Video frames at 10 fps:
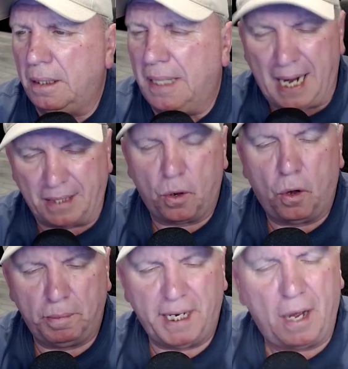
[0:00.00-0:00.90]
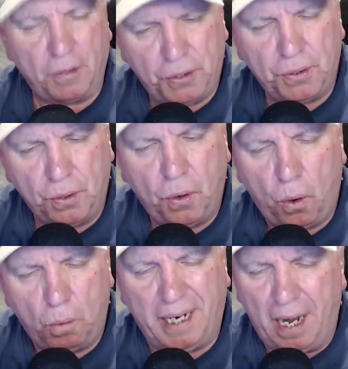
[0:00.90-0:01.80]
not call me out. You can
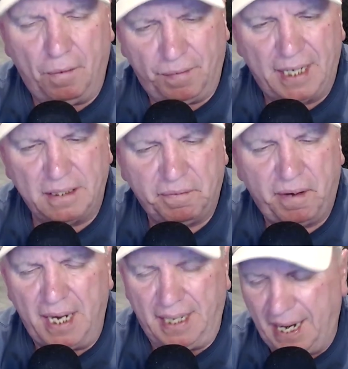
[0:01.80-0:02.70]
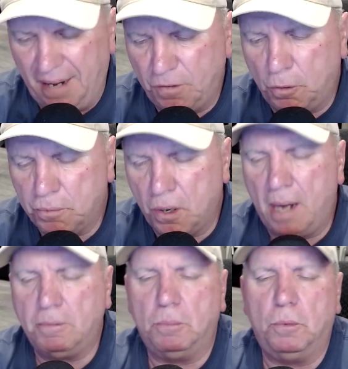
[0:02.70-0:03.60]
call me out. That's fine. I have no
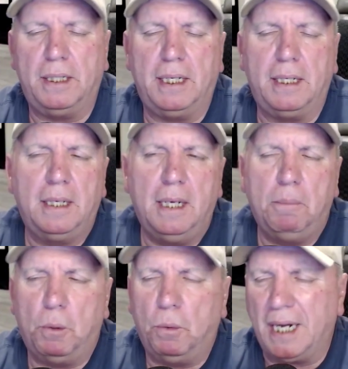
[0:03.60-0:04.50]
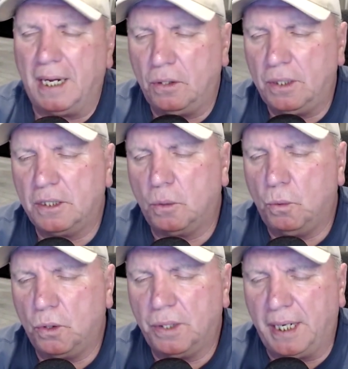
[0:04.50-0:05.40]
problem with it. But when I look at the
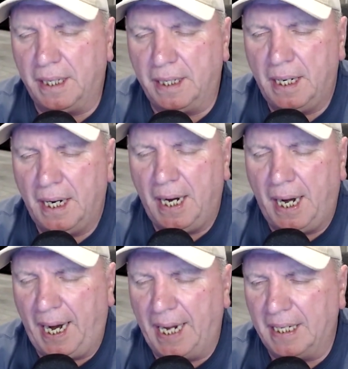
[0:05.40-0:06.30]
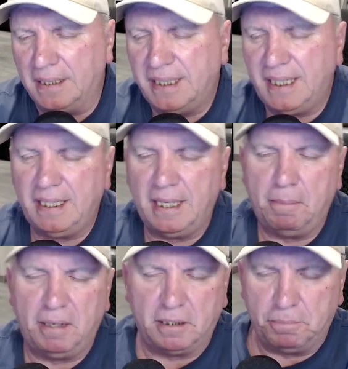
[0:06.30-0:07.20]
wording and I see
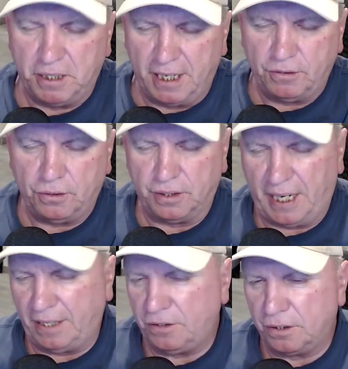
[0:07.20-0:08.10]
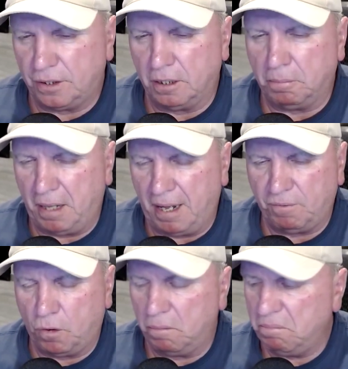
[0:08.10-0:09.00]
them as a potential danger to the
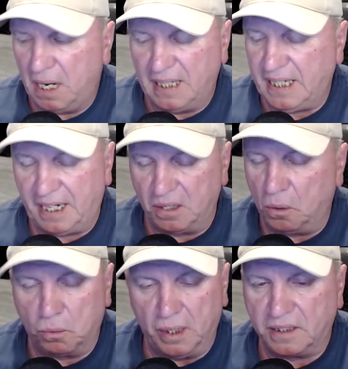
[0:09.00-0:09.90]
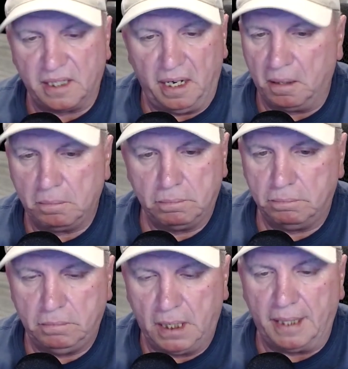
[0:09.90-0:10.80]
platform, I take no risks there.
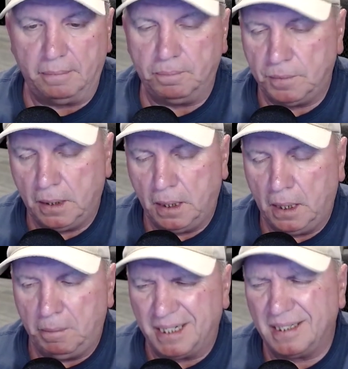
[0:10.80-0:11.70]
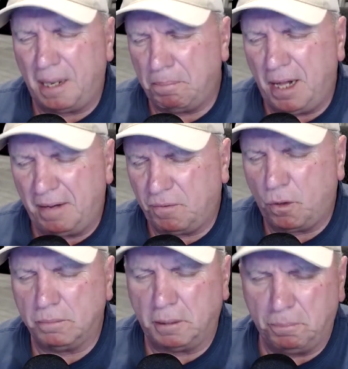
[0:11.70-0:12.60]
None. Because that platform is